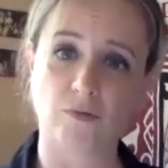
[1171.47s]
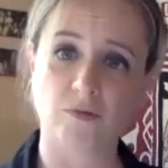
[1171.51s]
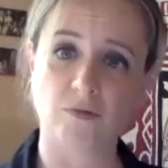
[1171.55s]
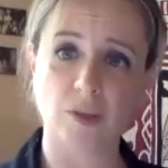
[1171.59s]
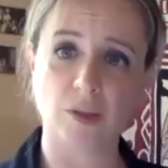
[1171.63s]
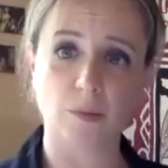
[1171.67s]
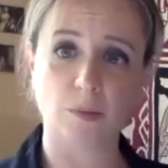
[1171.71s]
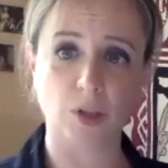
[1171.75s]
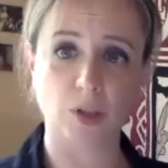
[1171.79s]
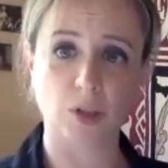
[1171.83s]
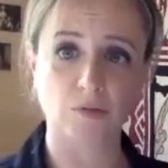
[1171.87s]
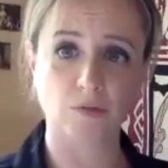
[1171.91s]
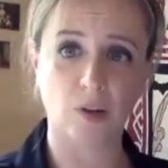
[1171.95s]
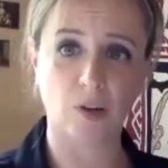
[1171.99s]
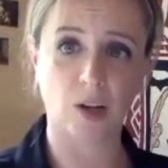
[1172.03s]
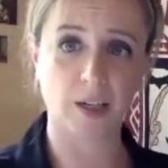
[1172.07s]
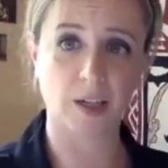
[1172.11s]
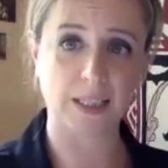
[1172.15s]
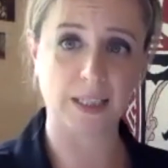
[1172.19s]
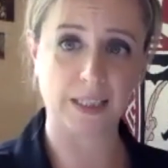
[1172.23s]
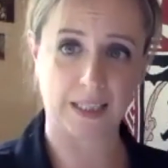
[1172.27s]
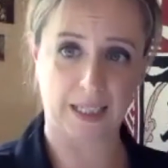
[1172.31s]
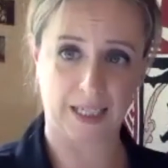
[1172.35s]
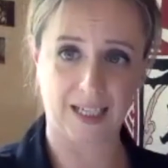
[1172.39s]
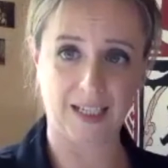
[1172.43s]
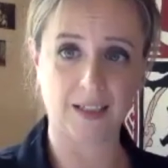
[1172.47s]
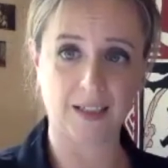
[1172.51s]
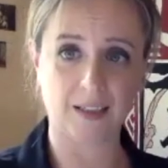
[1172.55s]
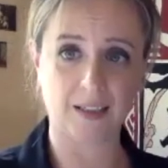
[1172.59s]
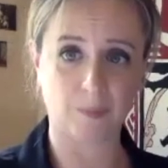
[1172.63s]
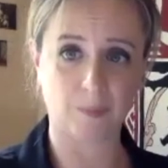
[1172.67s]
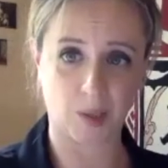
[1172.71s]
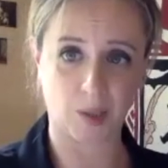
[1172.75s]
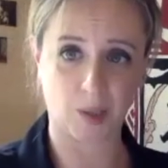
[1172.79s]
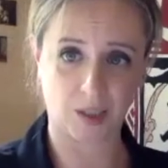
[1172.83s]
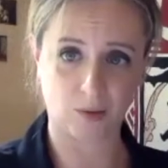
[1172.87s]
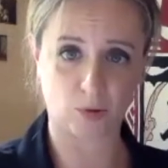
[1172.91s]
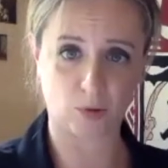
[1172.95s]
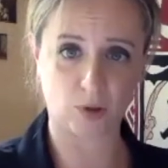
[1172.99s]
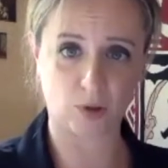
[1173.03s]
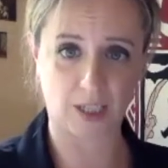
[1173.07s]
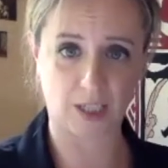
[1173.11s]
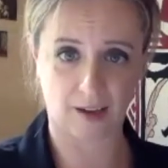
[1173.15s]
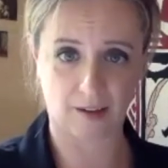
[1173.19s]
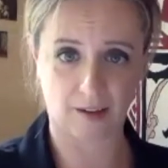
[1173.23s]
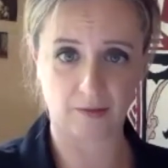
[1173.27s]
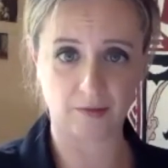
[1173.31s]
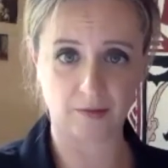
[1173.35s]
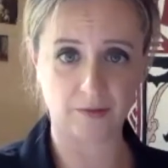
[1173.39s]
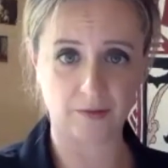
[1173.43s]
room and you write it by
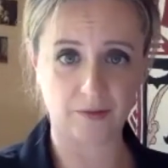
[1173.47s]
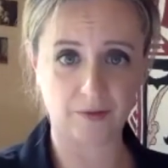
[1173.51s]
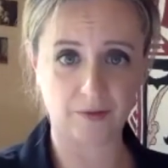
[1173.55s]
yourself.